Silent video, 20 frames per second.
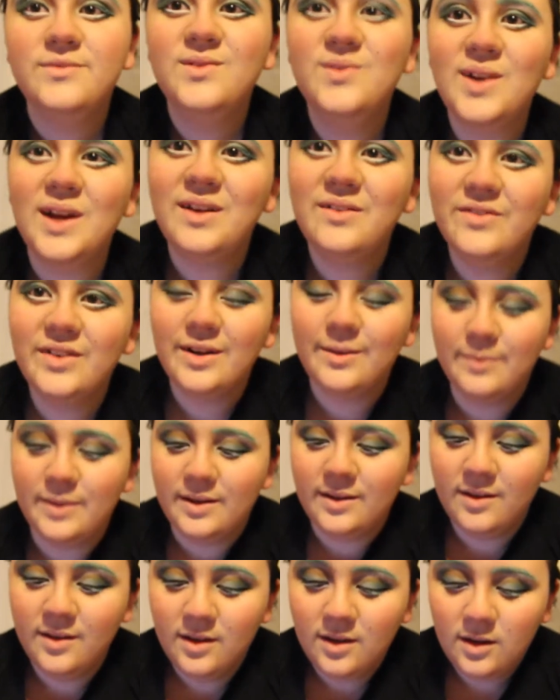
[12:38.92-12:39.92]
Right in front of
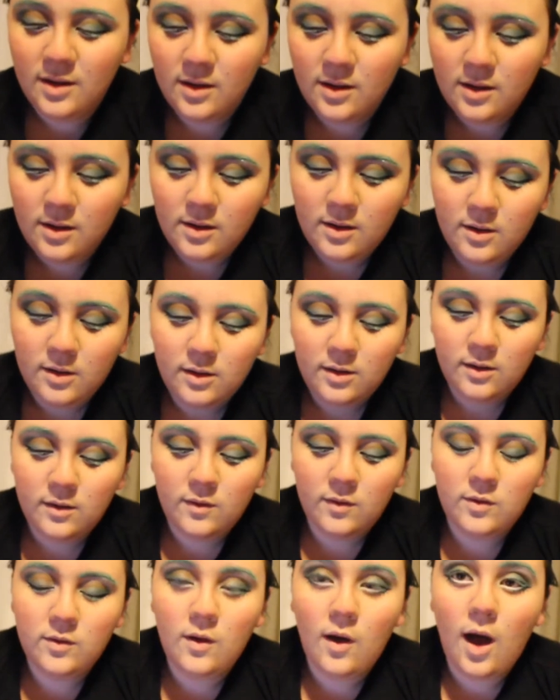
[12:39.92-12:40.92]
me.
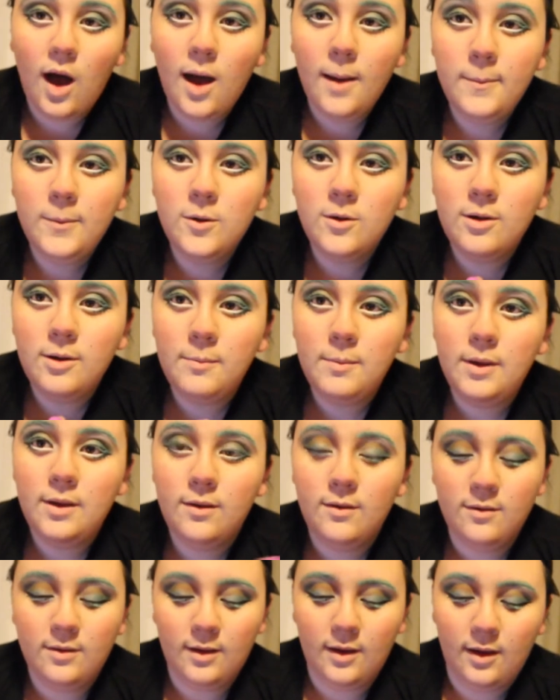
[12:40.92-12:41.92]
So I'm going to be
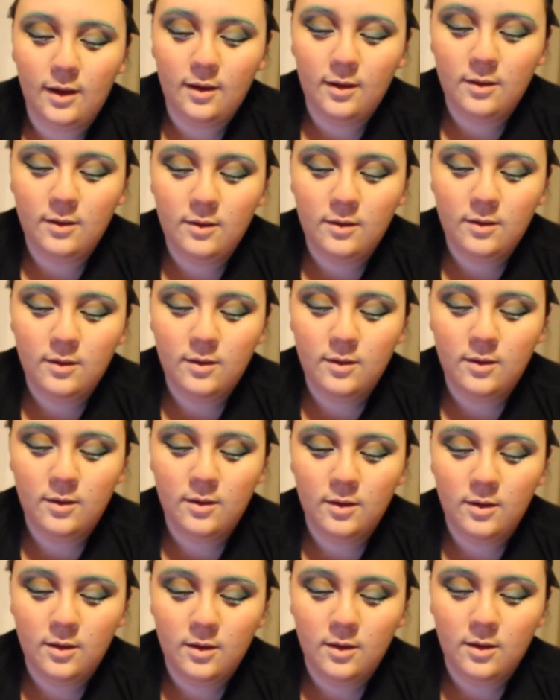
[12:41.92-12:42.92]
using
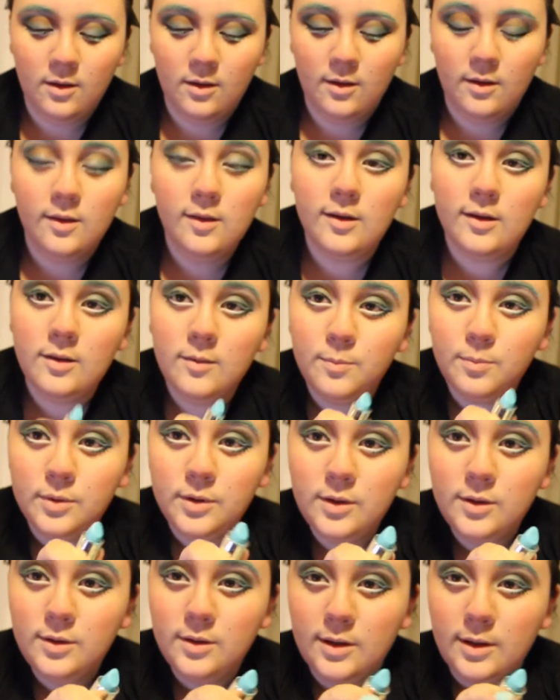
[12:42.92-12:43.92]
this
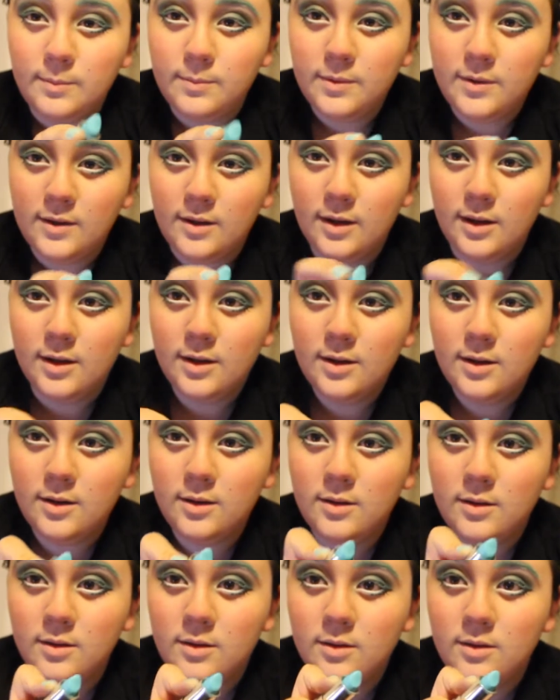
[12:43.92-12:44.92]
blue lipstick.
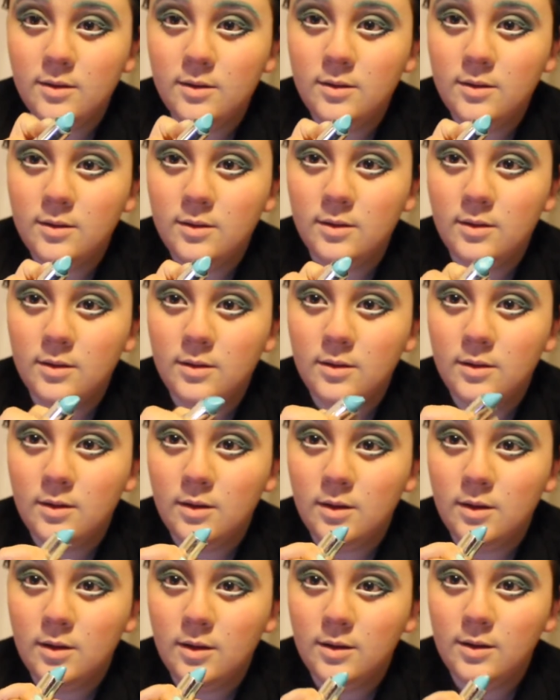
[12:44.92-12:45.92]

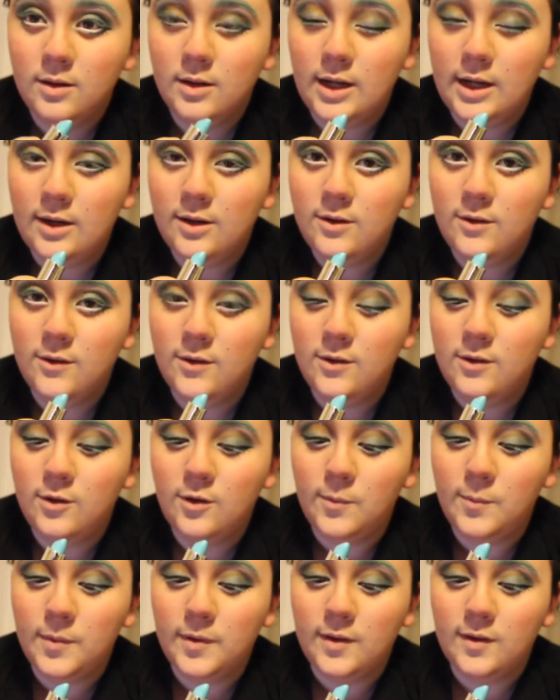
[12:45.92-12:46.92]
Link to a
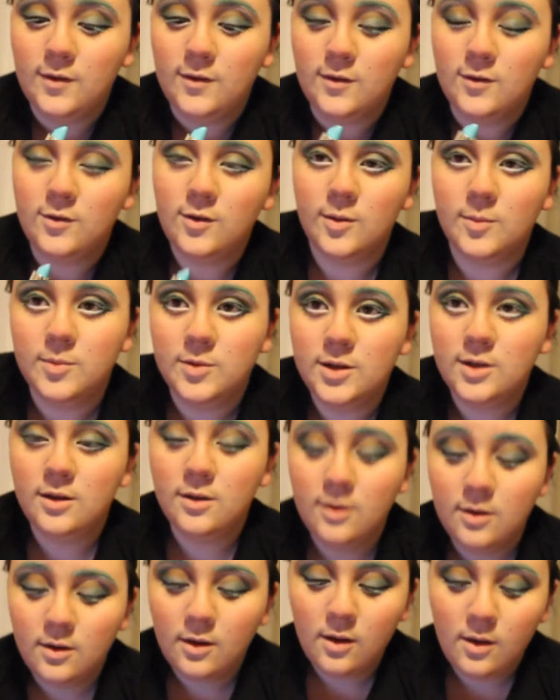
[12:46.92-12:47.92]
dupe in the description.